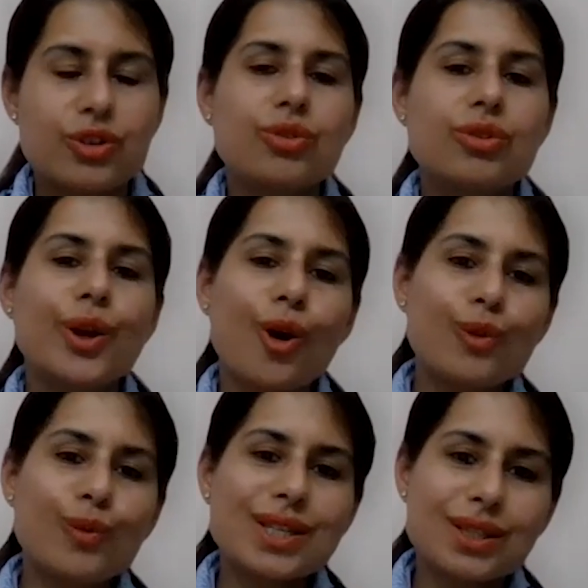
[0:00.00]
So they
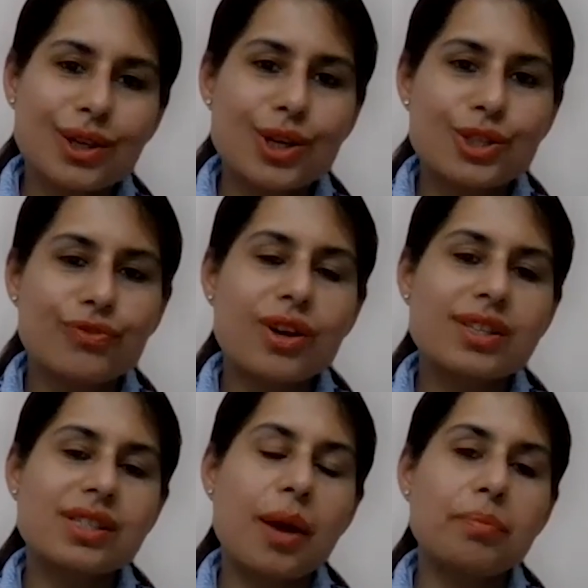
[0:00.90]
always search
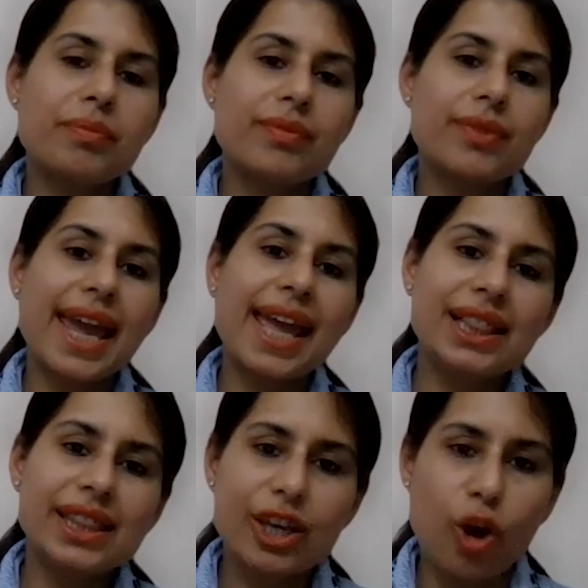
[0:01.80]
for some
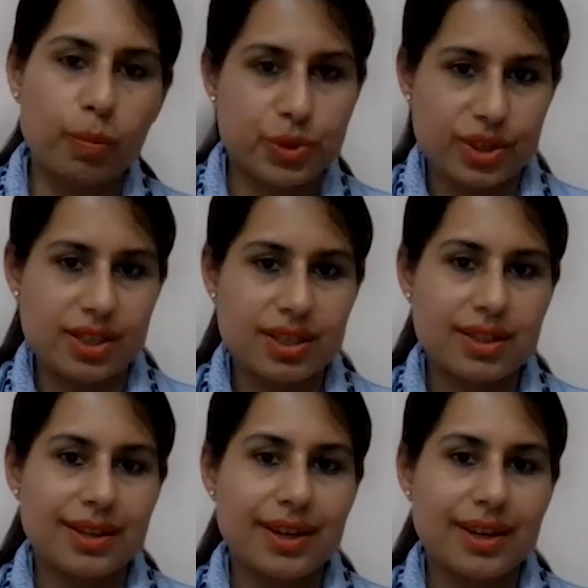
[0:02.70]
healthy options.